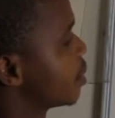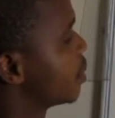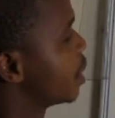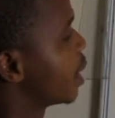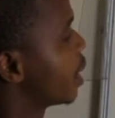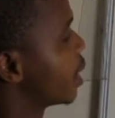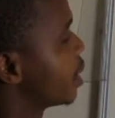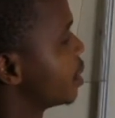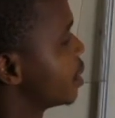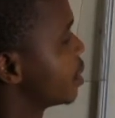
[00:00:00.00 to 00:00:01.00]
When
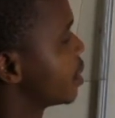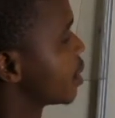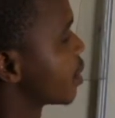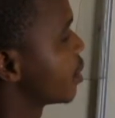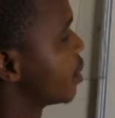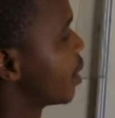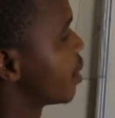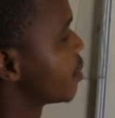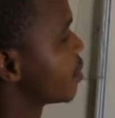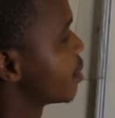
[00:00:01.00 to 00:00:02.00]
L is 0, you
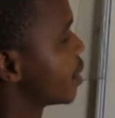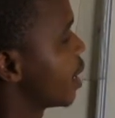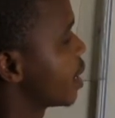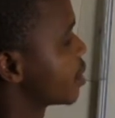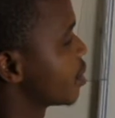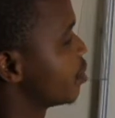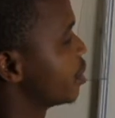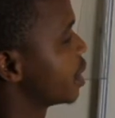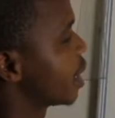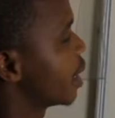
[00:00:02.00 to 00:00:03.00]
have s
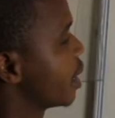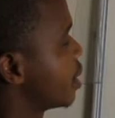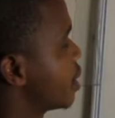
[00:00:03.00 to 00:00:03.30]
orbital.